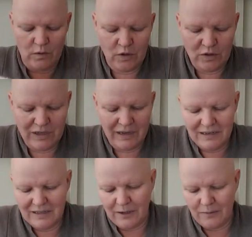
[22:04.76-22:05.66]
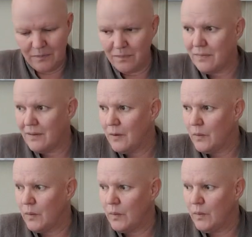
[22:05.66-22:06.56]
Are you tired now?
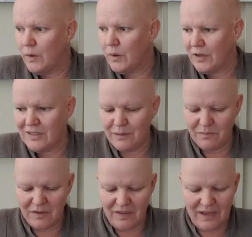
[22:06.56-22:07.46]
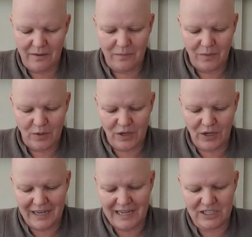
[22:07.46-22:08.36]
Ooh, you heard something there. You're
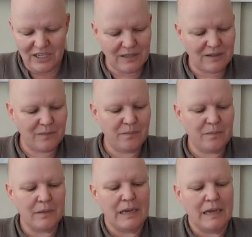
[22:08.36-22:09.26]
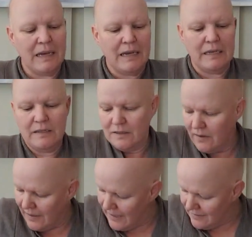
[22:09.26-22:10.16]
going to catch it. So
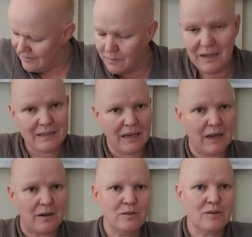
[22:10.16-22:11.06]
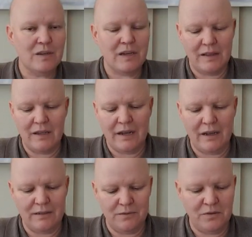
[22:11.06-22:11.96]
I had some cut out, and then I
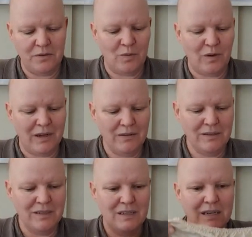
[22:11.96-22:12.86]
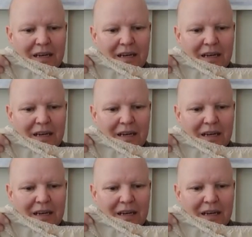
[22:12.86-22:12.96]
cut a few more out.